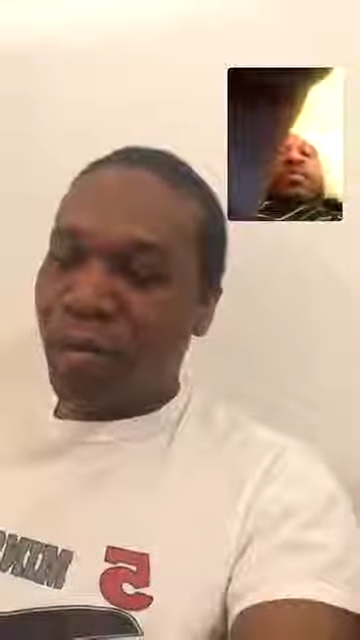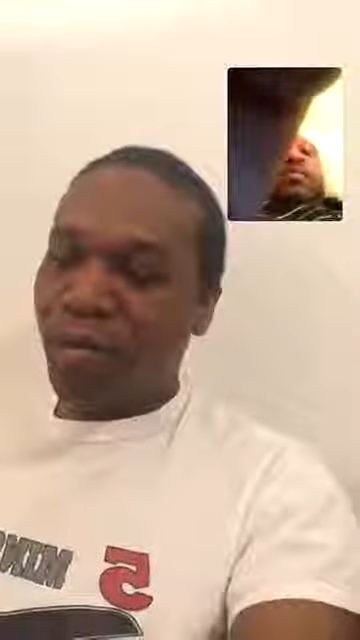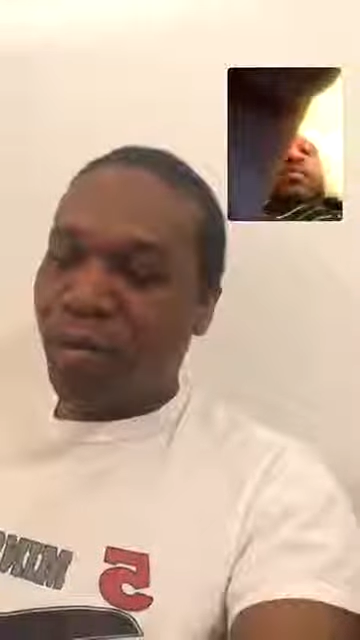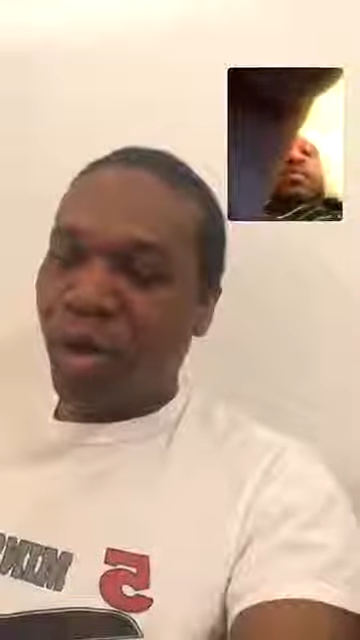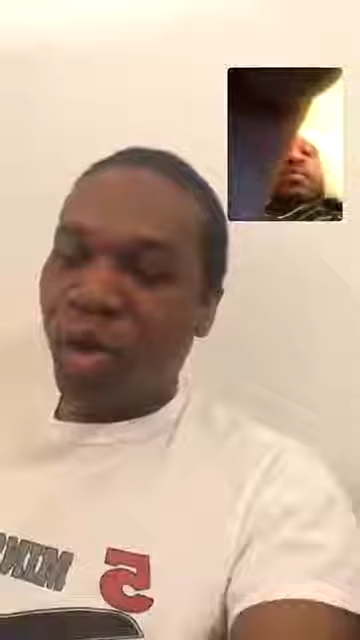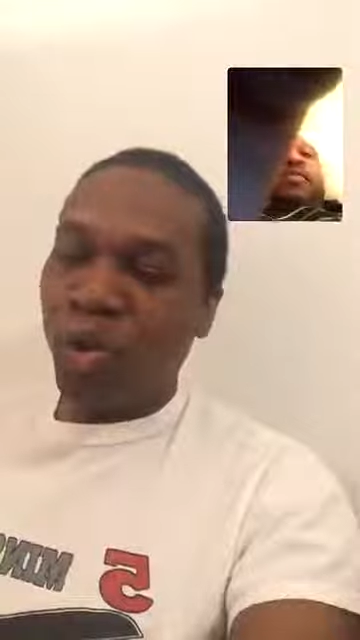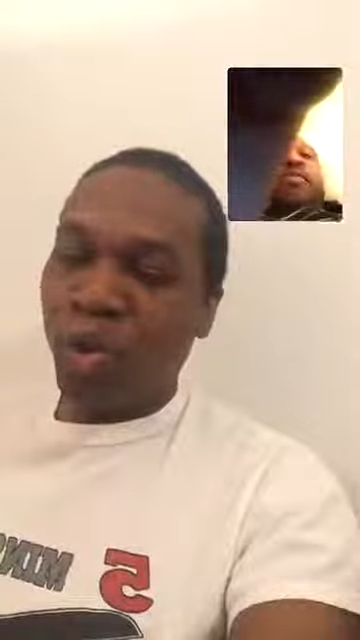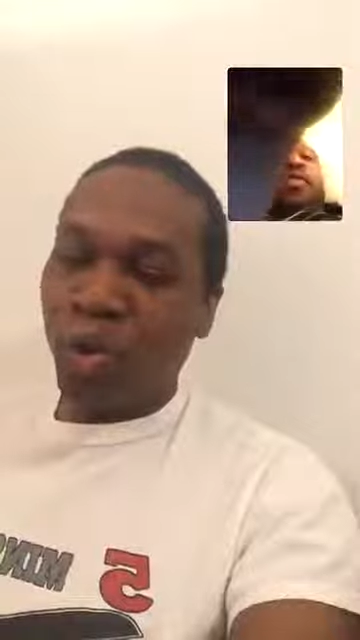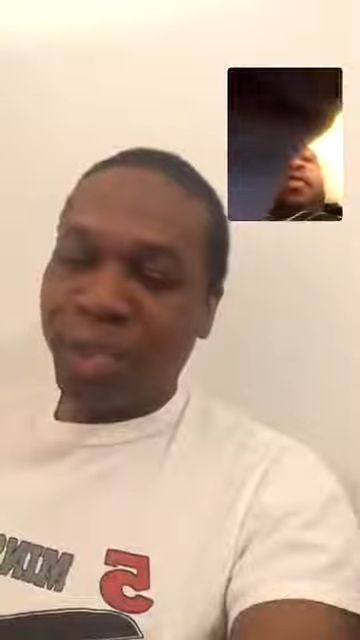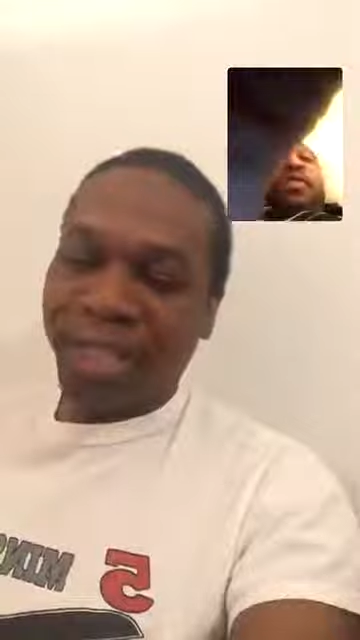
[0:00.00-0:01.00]

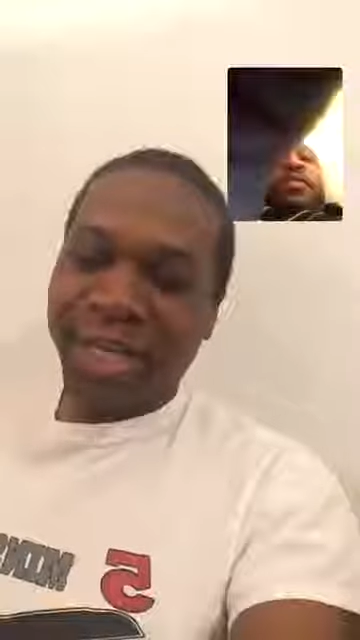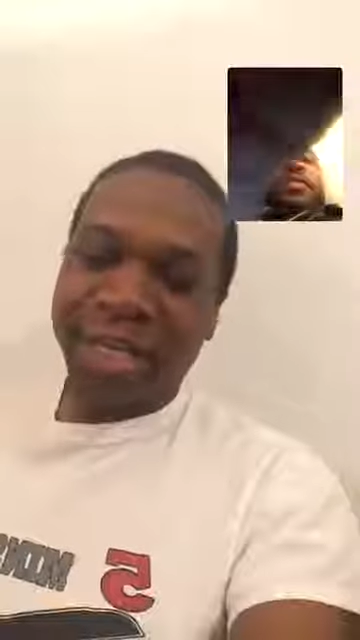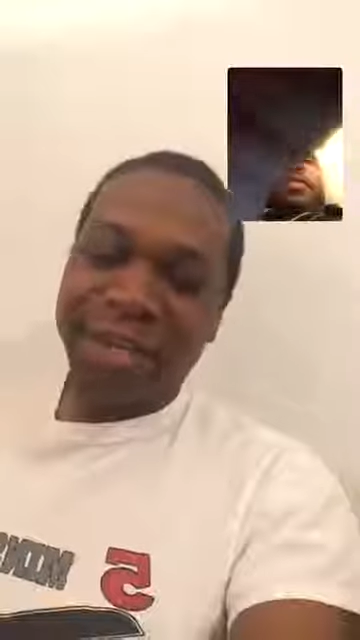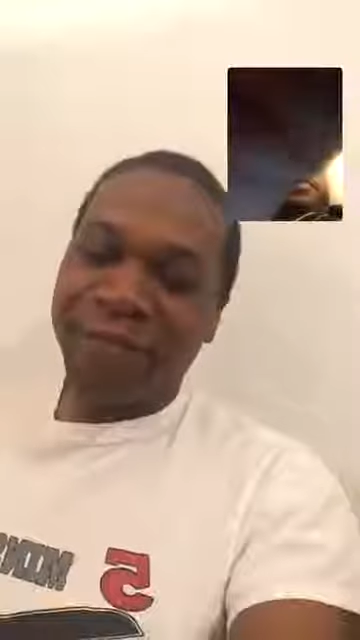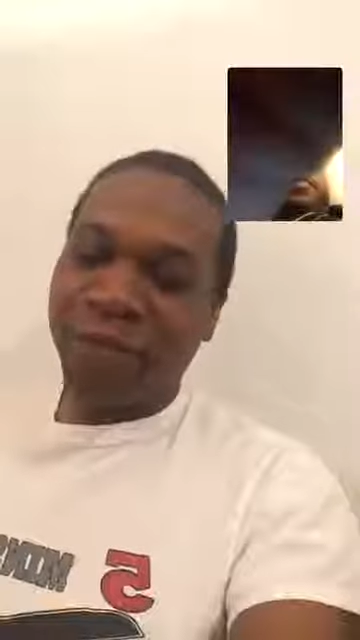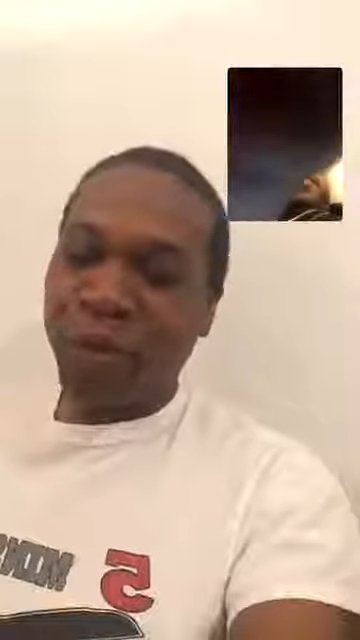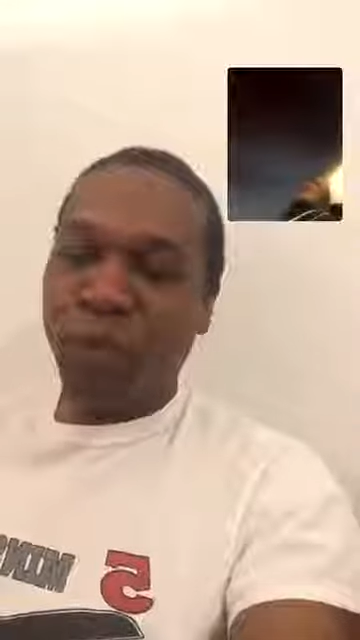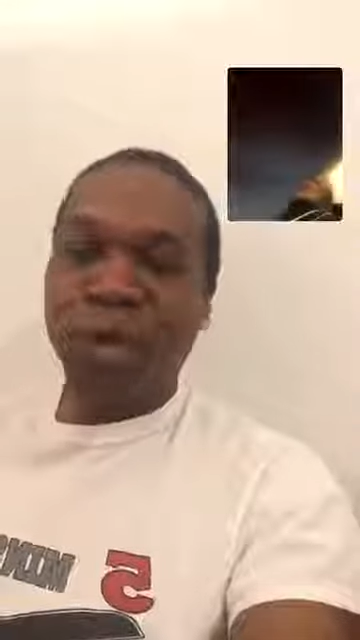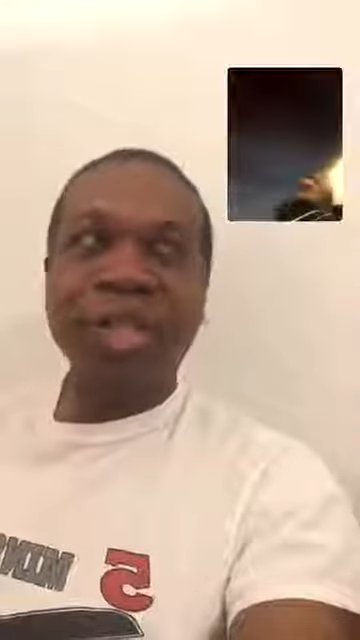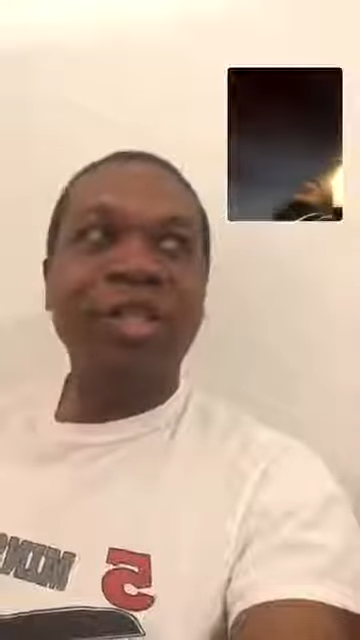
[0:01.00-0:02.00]
polluted
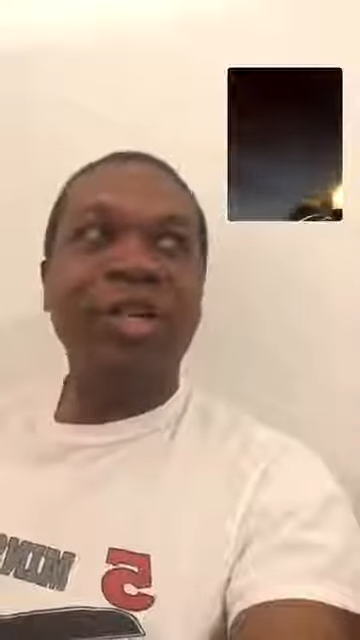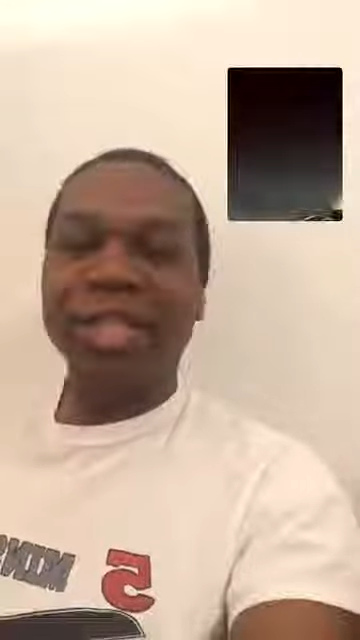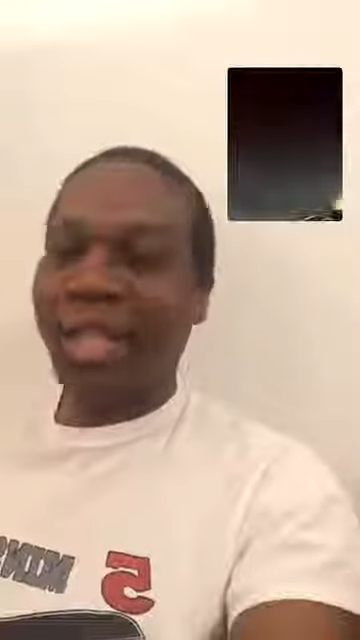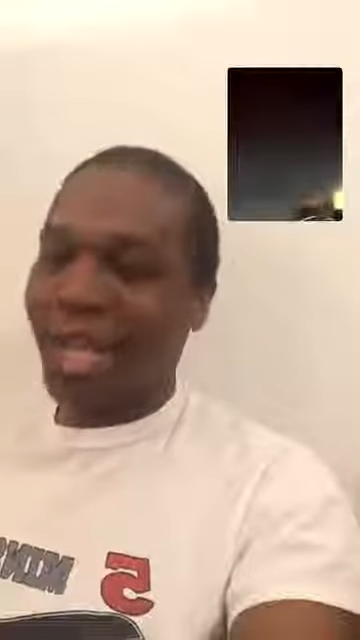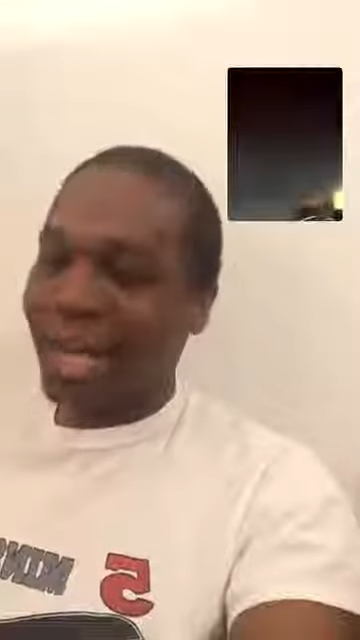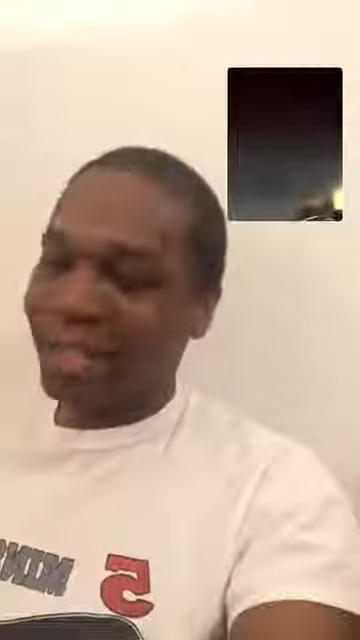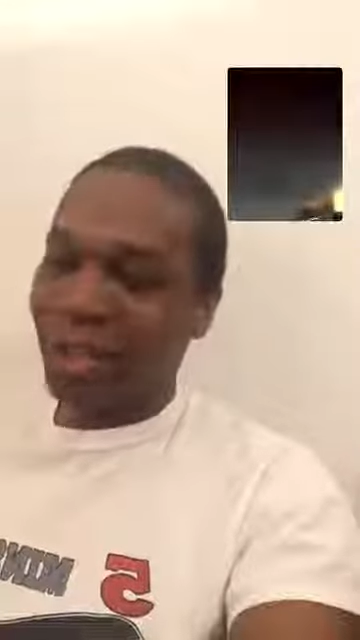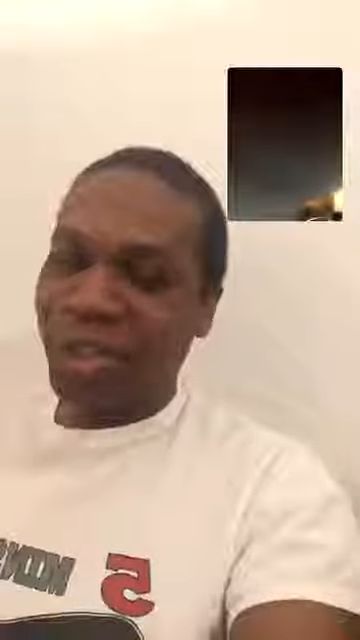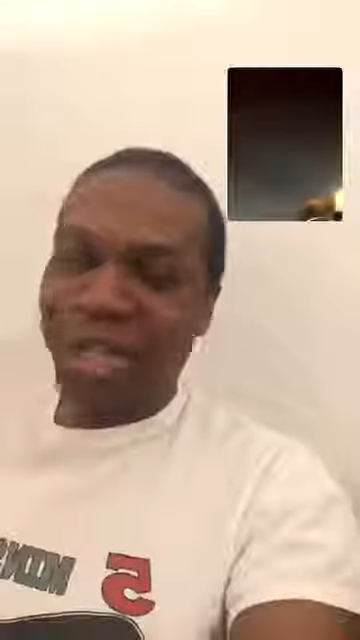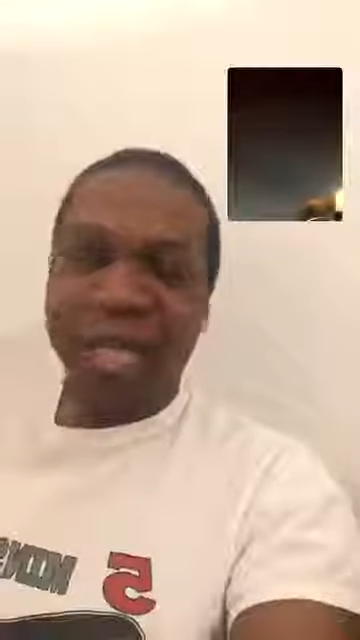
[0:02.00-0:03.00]
fuels such
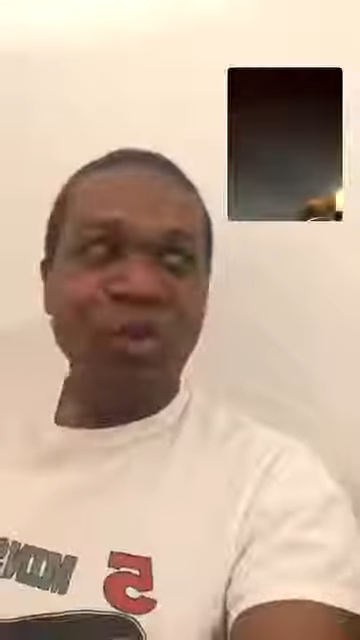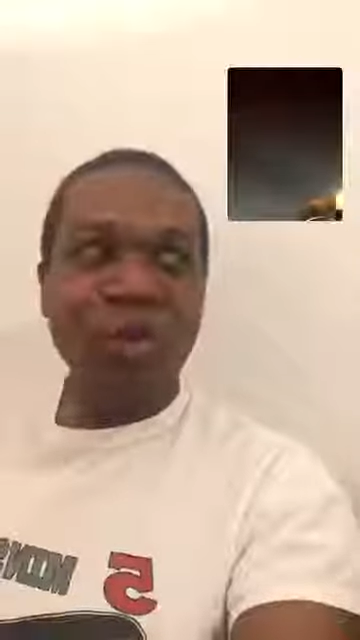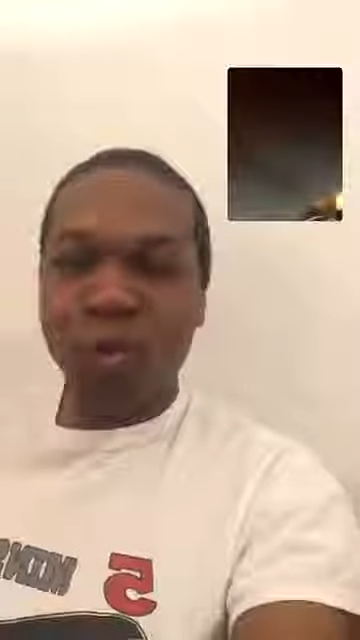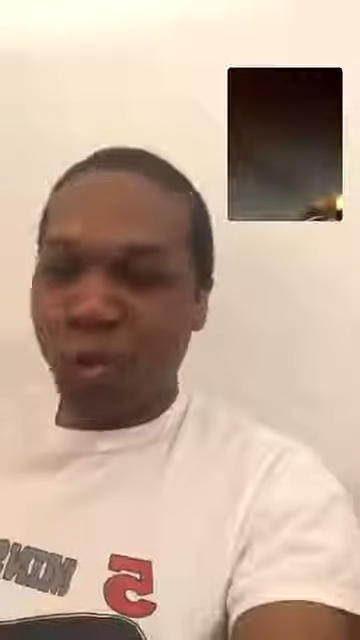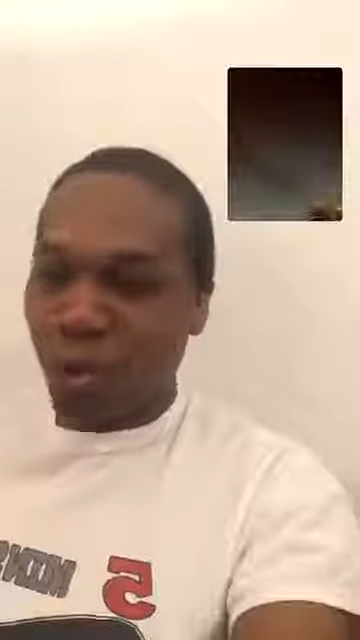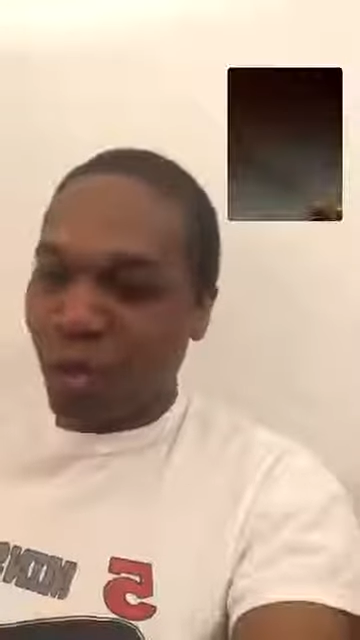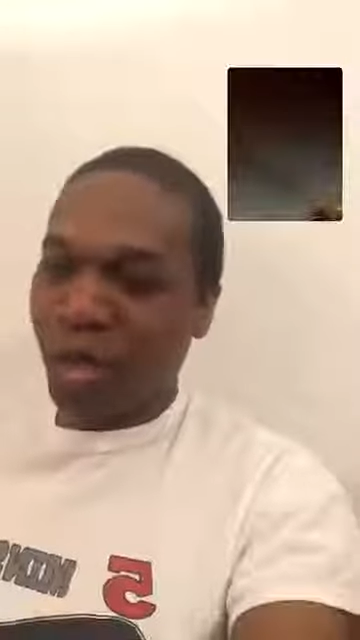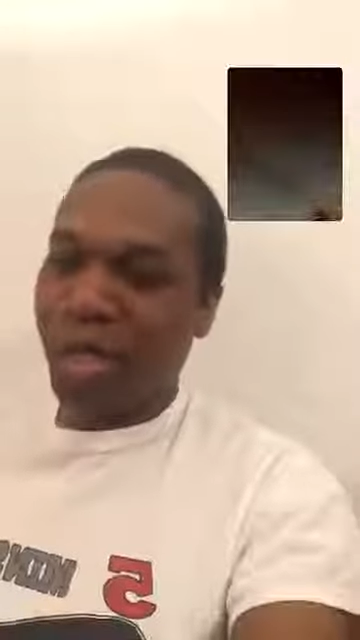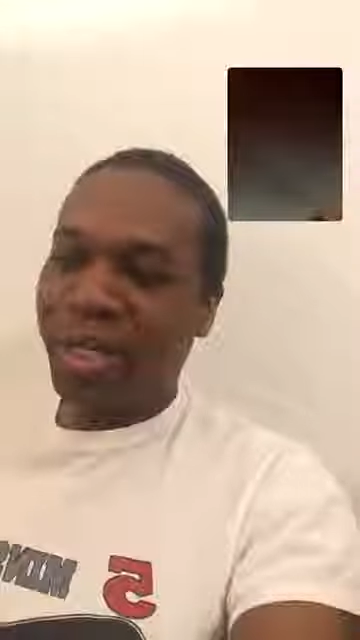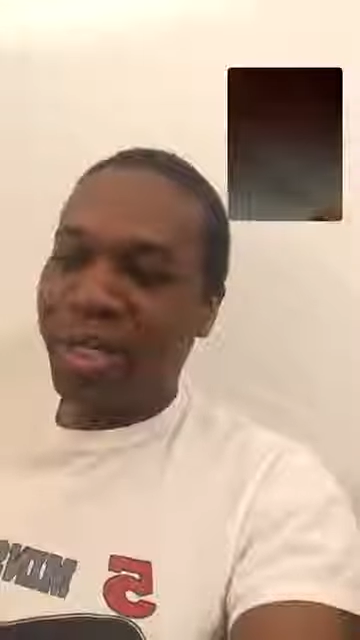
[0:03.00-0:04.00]
as
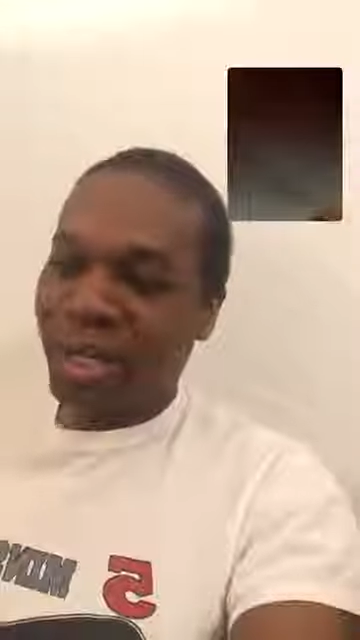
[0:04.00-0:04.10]
coal,